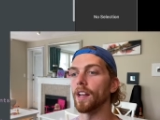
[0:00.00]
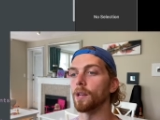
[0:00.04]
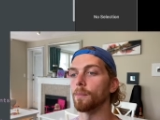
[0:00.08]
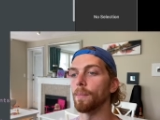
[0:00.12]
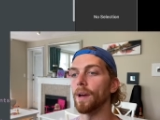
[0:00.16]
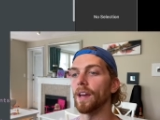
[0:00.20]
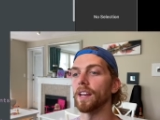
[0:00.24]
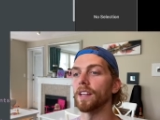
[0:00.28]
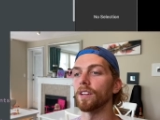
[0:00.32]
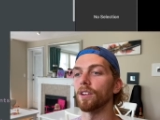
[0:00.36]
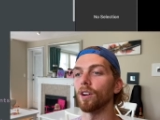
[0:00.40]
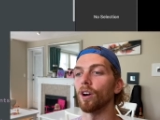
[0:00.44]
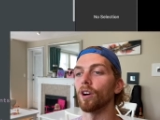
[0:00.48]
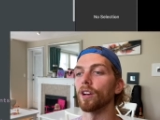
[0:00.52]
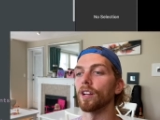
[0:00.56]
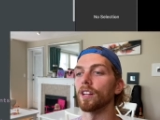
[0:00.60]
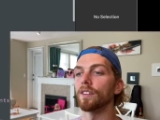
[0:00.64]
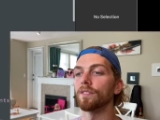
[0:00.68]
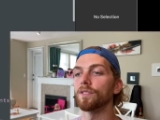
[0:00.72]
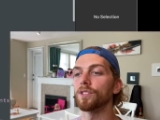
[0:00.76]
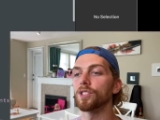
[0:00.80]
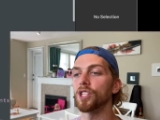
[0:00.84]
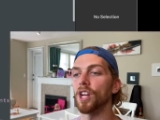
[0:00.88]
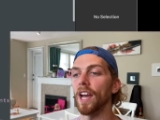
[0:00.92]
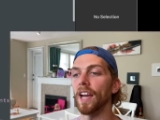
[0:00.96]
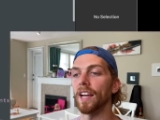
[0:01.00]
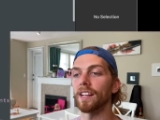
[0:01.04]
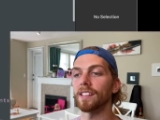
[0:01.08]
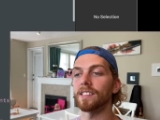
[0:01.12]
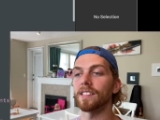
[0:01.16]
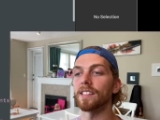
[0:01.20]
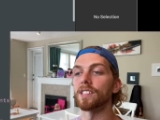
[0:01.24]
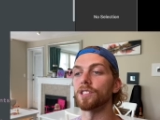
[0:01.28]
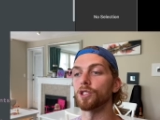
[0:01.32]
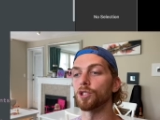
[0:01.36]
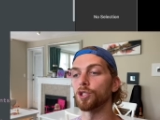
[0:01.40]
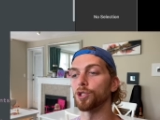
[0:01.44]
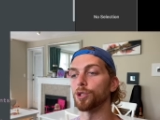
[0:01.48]
depending on if checked
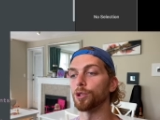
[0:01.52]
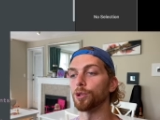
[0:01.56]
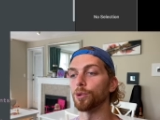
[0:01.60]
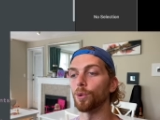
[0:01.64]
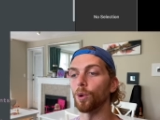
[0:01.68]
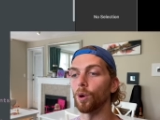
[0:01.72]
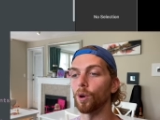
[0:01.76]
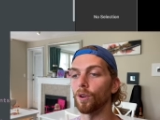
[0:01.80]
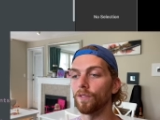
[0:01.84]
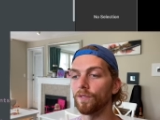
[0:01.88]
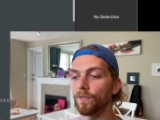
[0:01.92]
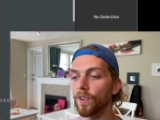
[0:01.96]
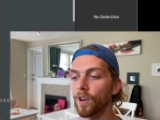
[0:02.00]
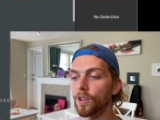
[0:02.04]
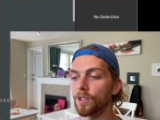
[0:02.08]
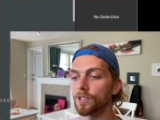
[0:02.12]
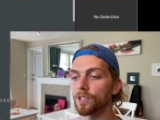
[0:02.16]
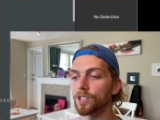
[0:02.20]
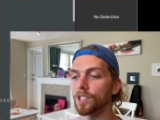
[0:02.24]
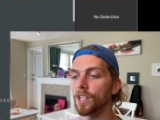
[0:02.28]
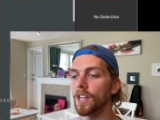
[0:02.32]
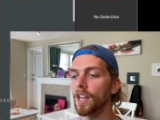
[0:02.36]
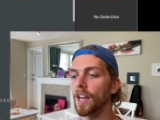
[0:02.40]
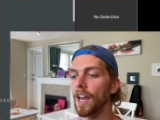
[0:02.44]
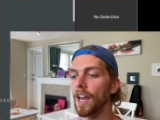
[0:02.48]
is true or false.